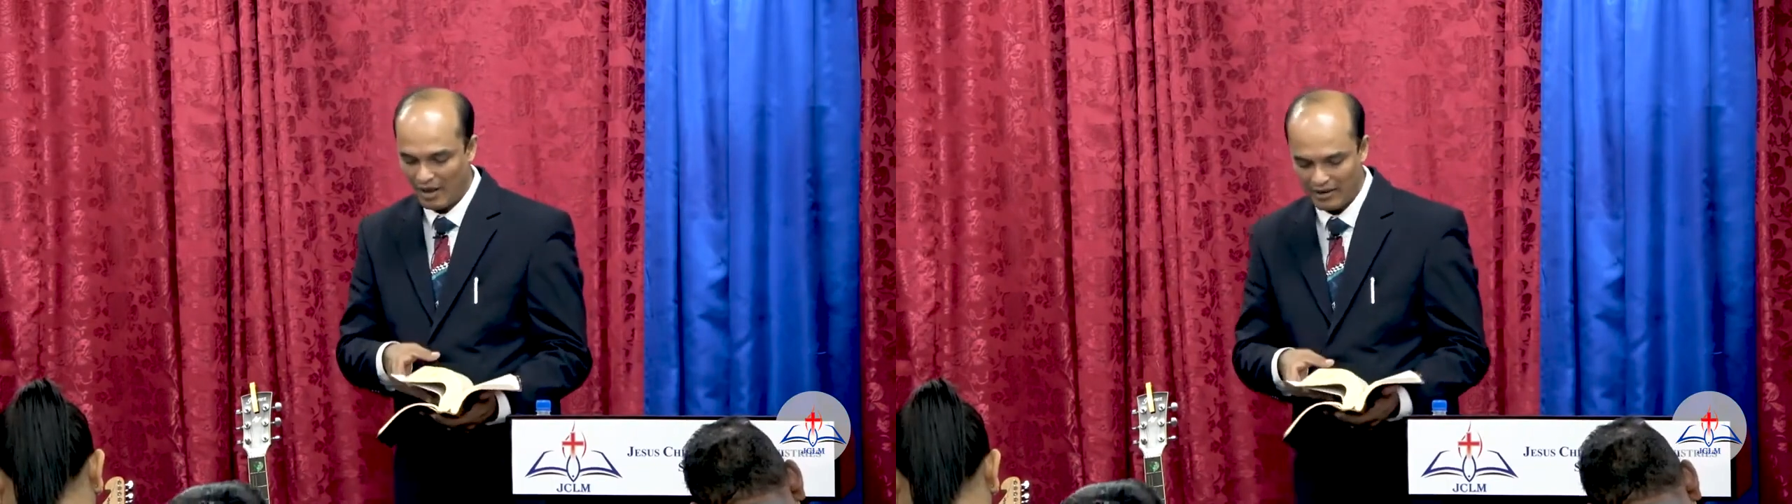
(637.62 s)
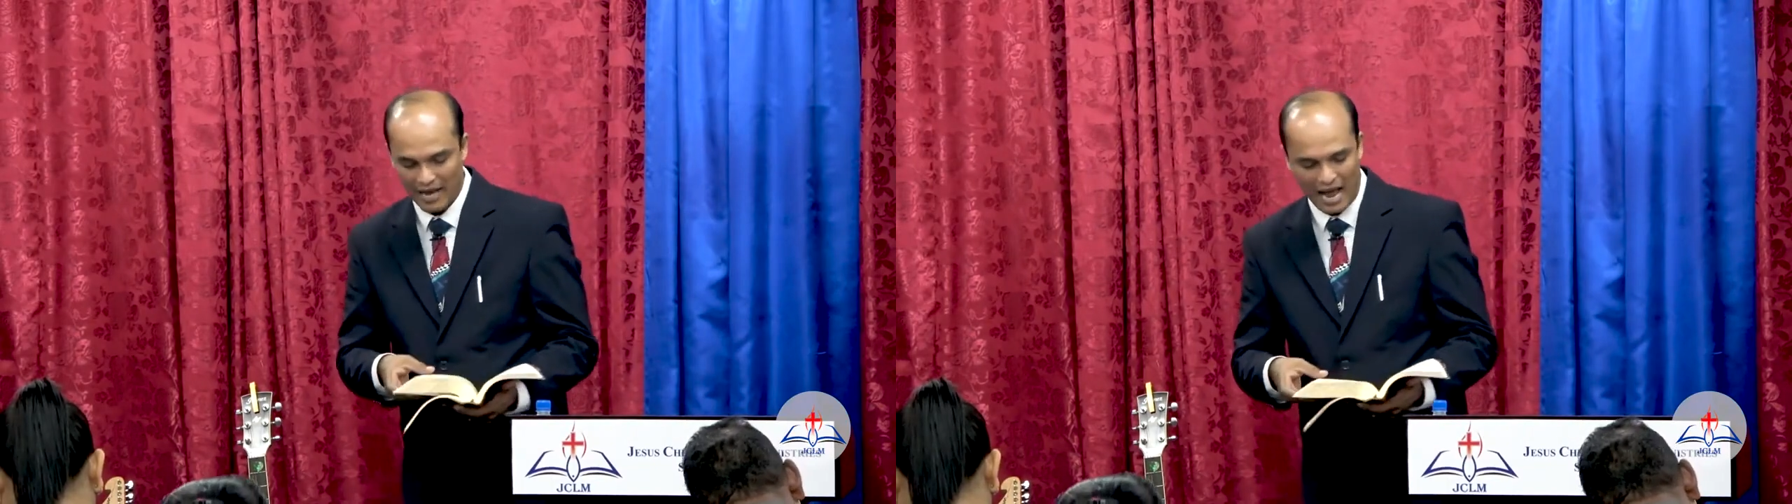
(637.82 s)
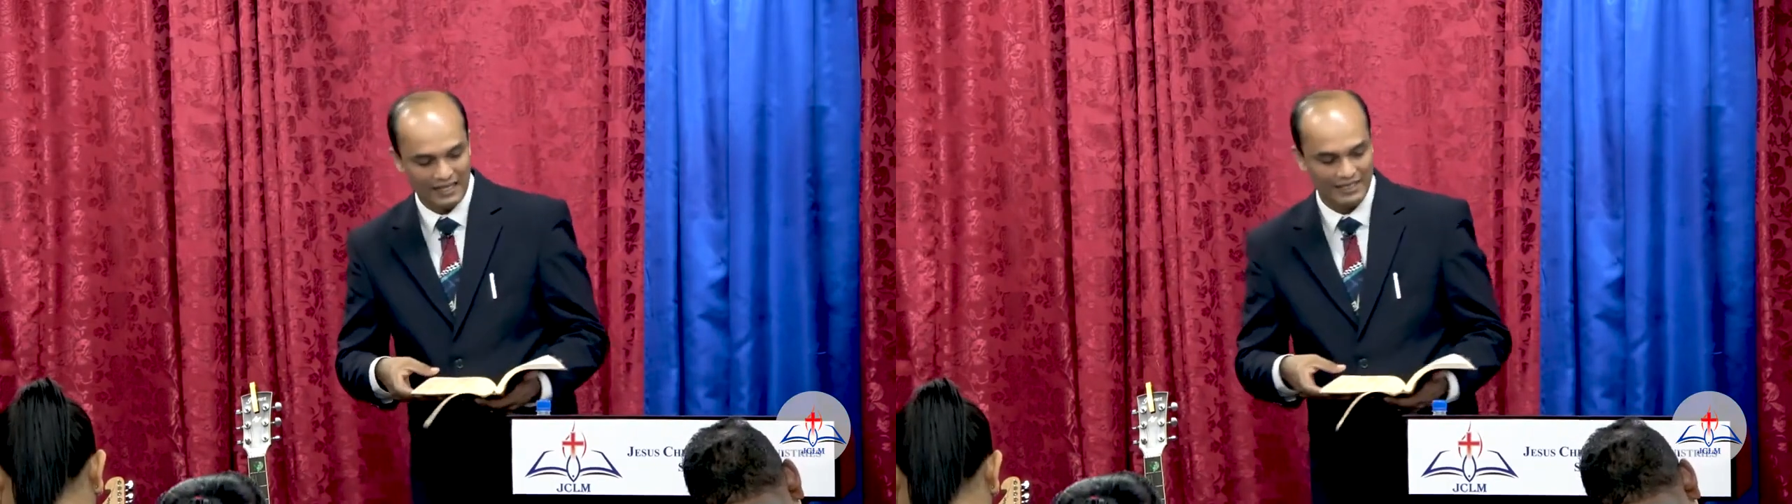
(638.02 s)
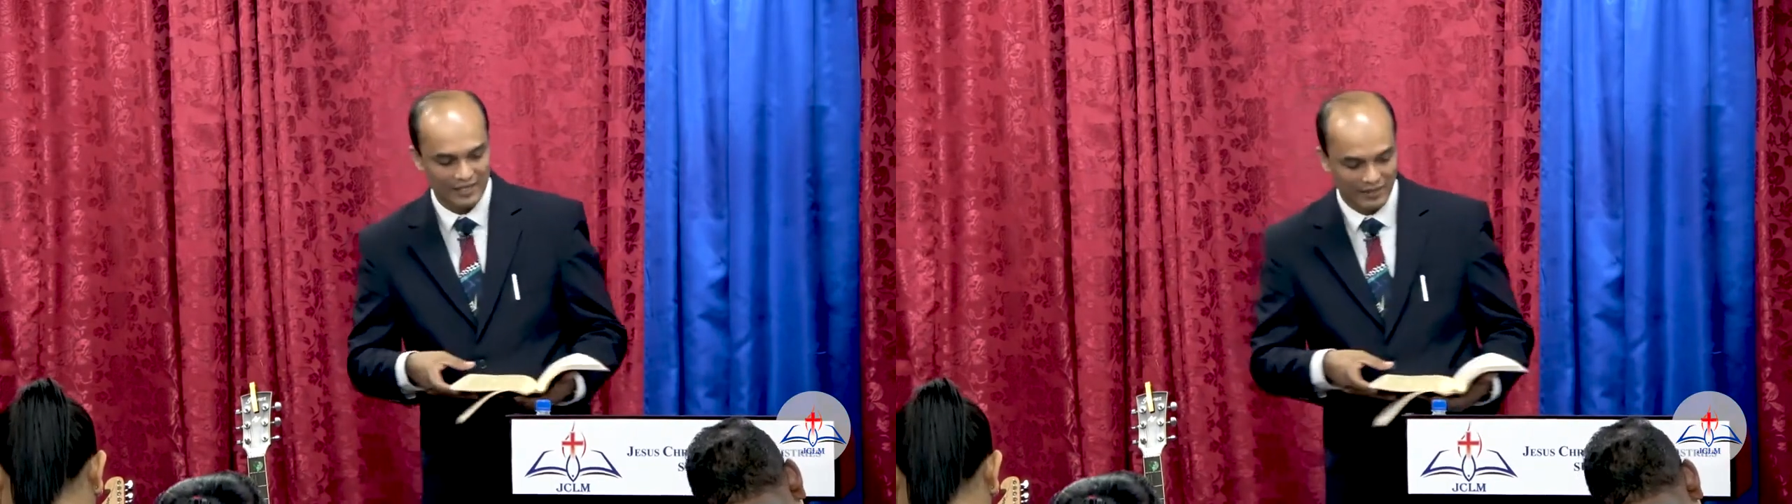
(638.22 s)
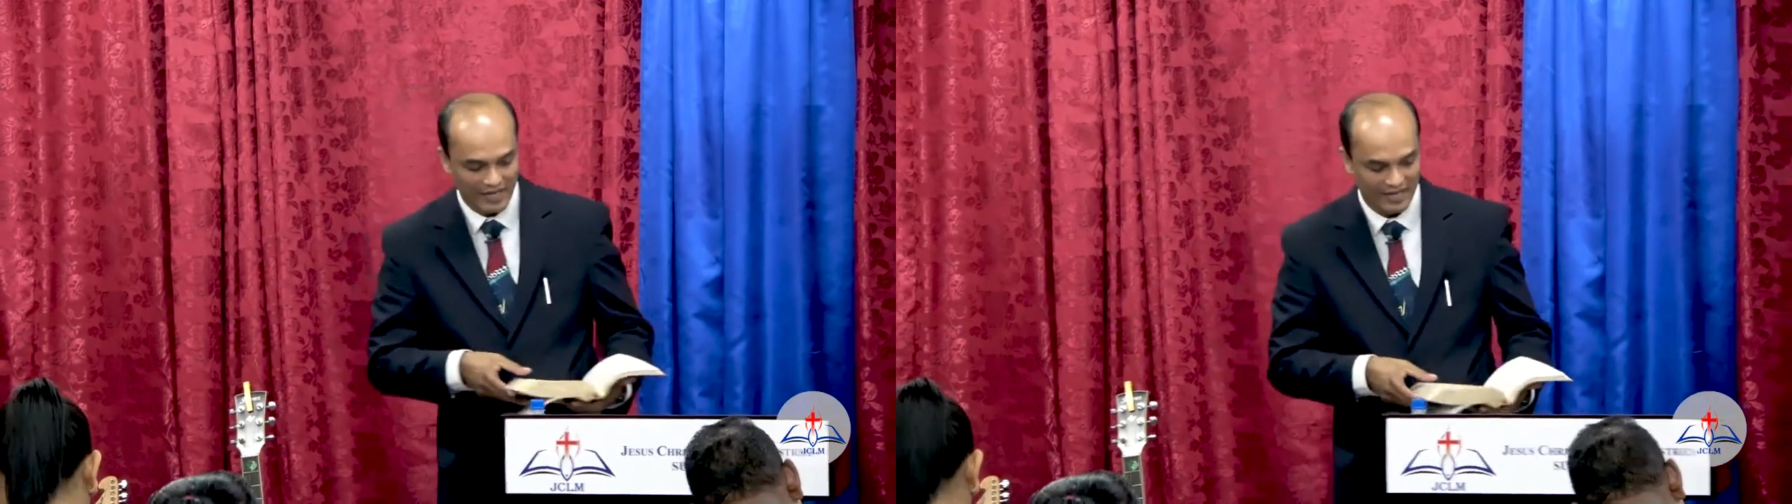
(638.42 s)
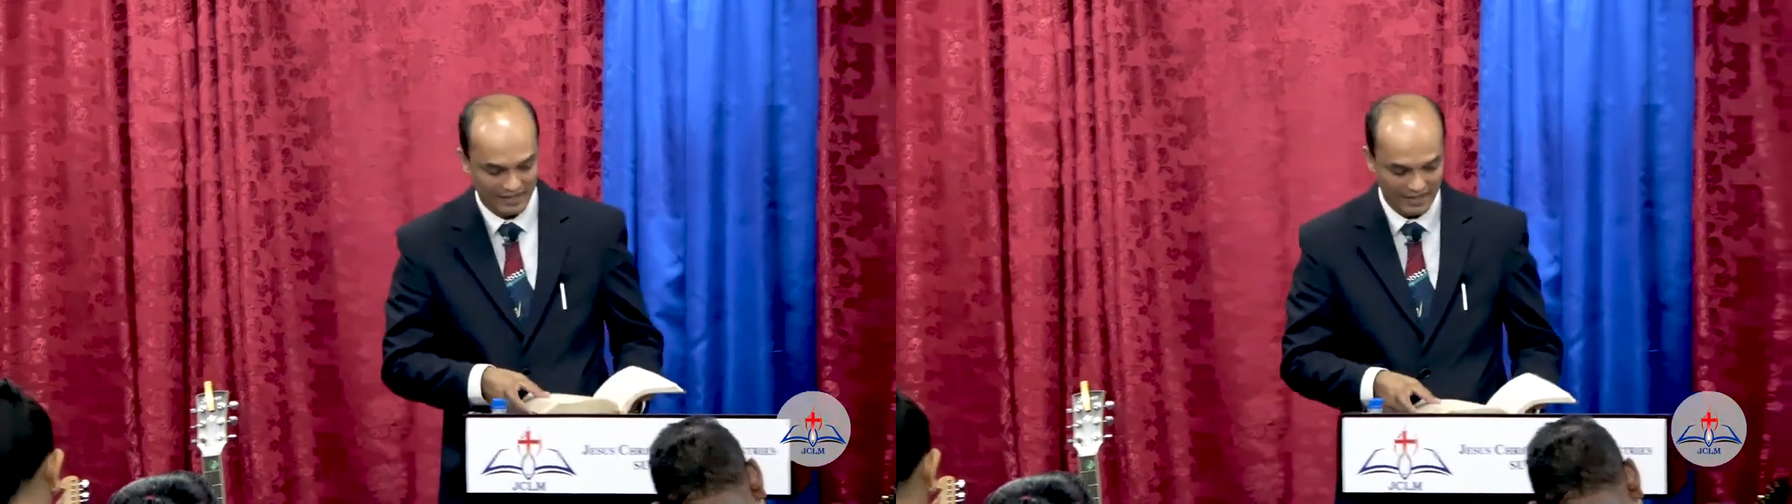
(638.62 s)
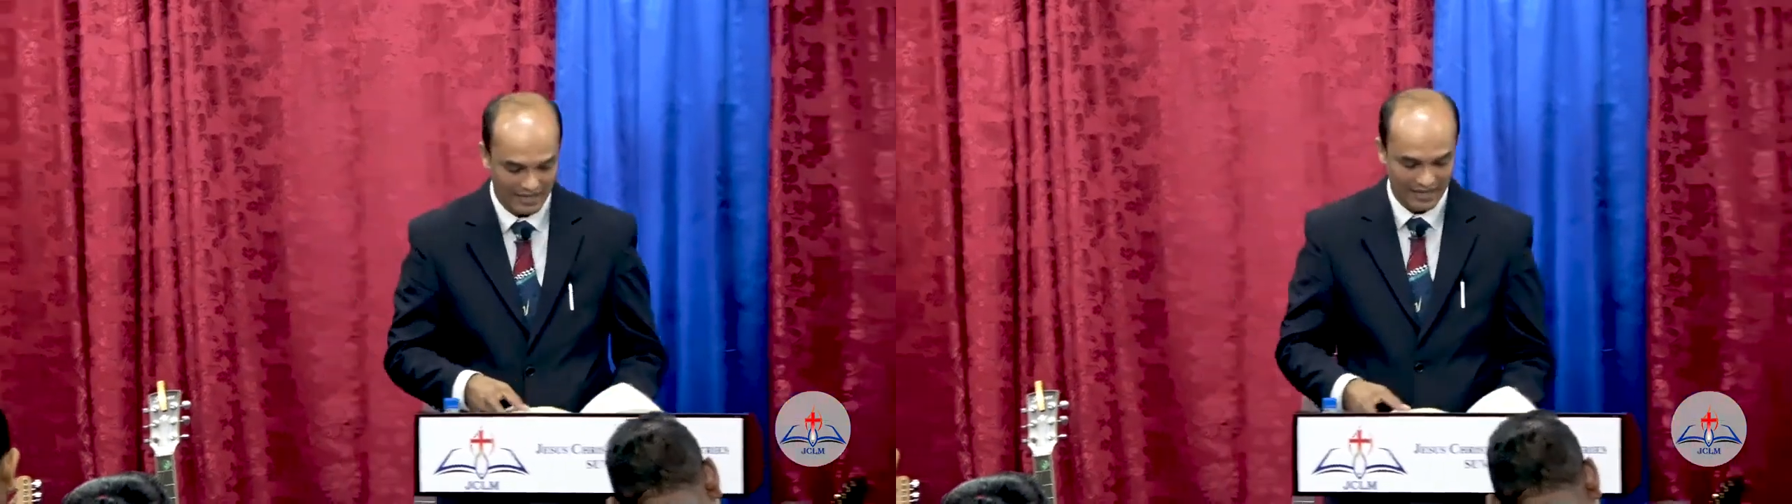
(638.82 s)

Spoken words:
Okay, I'll just read this in